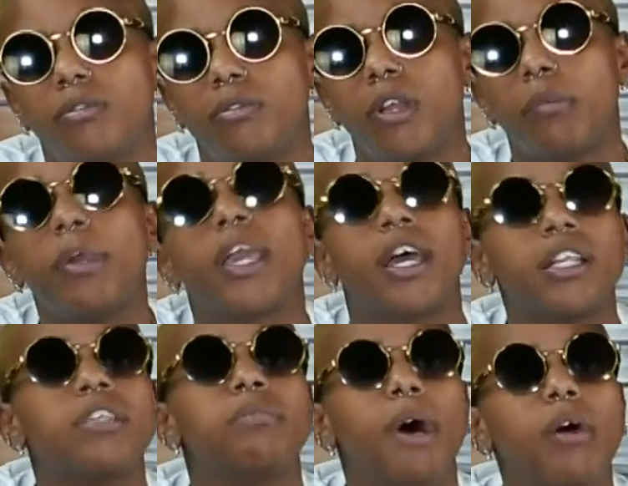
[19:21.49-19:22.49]
they're
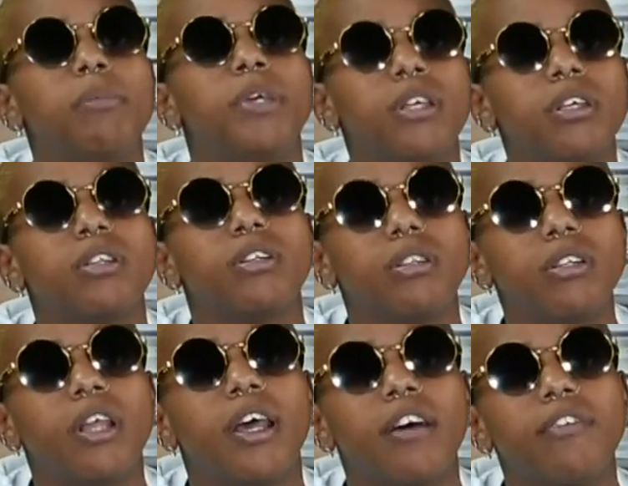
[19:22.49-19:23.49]
big-headed about me.
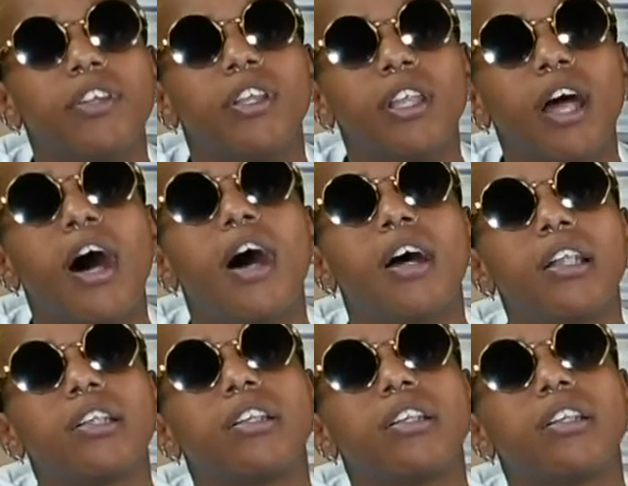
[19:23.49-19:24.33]
They have a lot